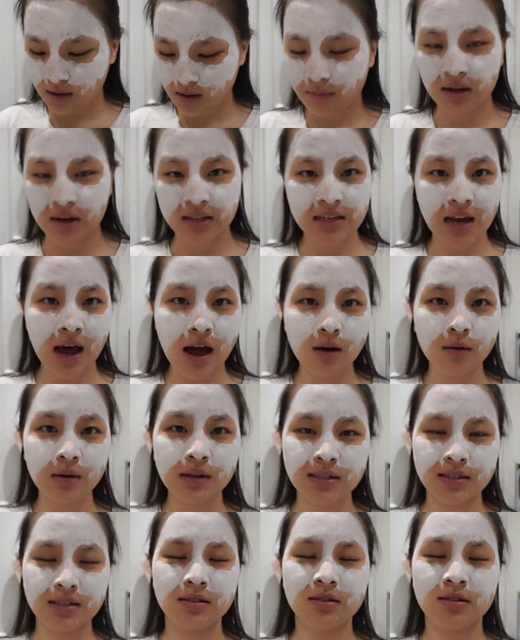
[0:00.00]
My towel
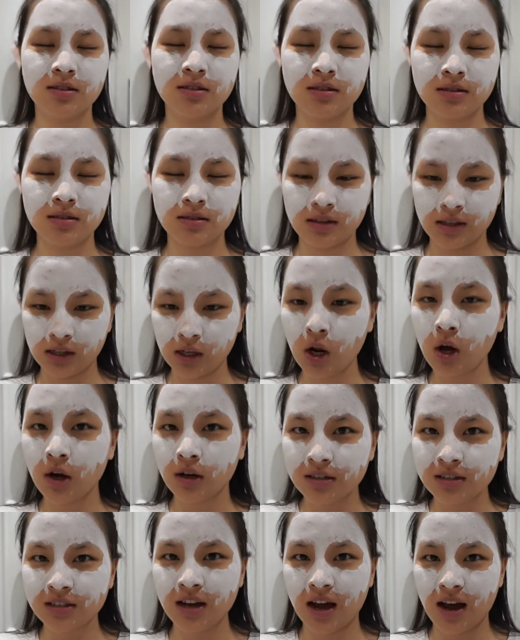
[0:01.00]
is
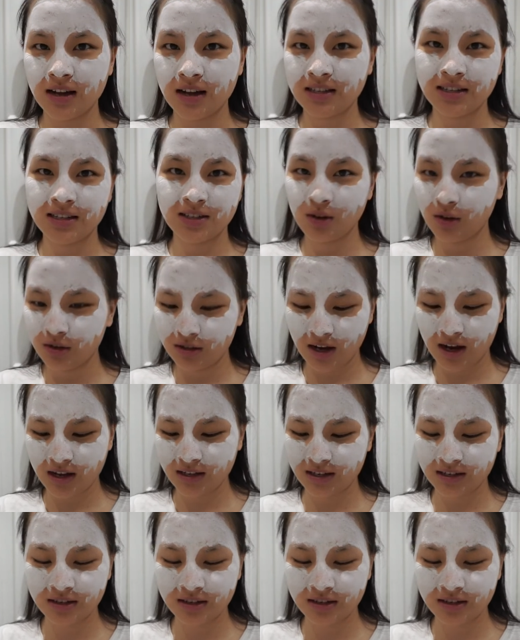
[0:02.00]
looks dirty, it's not dirty,